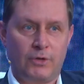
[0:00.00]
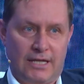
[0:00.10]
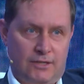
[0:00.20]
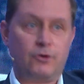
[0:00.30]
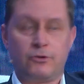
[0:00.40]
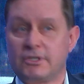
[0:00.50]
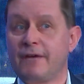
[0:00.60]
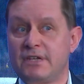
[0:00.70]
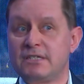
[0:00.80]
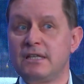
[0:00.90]
that your
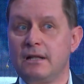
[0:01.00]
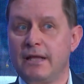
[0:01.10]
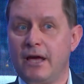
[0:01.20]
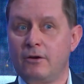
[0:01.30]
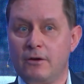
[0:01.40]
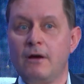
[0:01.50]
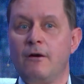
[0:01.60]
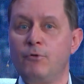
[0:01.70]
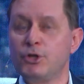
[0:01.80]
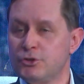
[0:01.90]
stuff is still there,
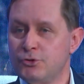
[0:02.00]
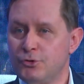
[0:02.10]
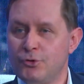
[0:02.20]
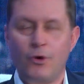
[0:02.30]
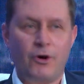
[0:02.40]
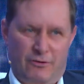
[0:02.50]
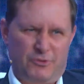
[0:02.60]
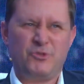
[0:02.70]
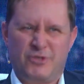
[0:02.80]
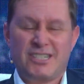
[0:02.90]
what to do, or
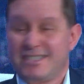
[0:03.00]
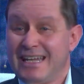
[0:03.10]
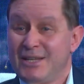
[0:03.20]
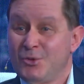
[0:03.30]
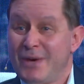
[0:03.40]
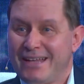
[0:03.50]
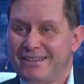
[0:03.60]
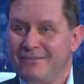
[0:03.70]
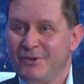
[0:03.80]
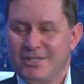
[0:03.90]
do you just need to
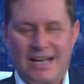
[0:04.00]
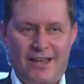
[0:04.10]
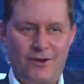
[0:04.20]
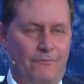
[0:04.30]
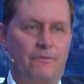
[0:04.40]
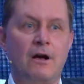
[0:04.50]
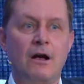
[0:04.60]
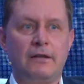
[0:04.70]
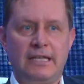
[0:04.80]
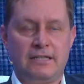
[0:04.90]
wait? What kind of,
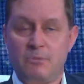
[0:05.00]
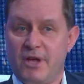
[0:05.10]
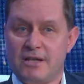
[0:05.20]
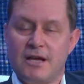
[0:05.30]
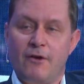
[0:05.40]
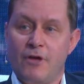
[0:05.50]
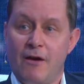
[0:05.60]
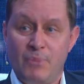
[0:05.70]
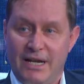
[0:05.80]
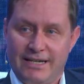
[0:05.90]
it depends how you
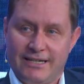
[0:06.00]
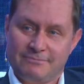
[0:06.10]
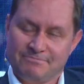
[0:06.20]
have built it.